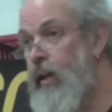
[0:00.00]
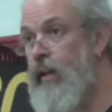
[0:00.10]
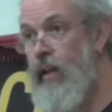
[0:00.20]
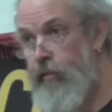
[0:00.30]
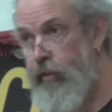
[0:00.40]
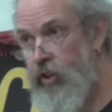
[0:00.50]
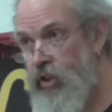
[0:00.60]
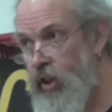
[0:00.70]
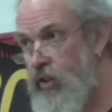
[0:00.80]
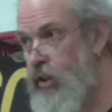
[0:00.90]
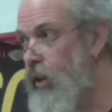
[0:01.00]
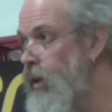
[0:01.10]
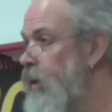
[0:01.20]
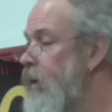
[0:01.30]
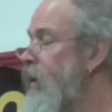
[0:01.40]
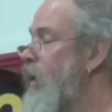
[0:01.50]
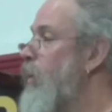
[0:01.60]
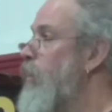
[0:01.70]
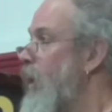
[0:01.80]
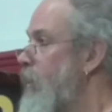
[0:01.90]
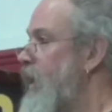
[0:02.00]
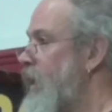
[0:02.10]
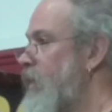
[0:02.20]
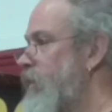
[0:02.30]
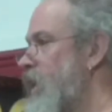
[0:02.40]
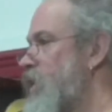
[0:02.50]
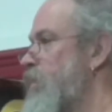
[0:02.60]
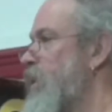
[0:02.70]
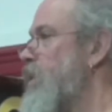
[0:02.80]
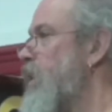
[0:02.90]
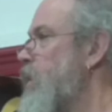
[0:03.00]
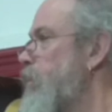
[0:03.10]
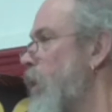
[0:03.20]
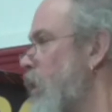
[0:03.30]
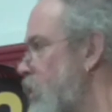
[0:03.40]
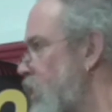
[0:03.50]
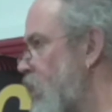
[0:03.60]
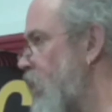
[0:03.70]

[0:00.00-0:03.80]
in infrastructure, public investment in pollution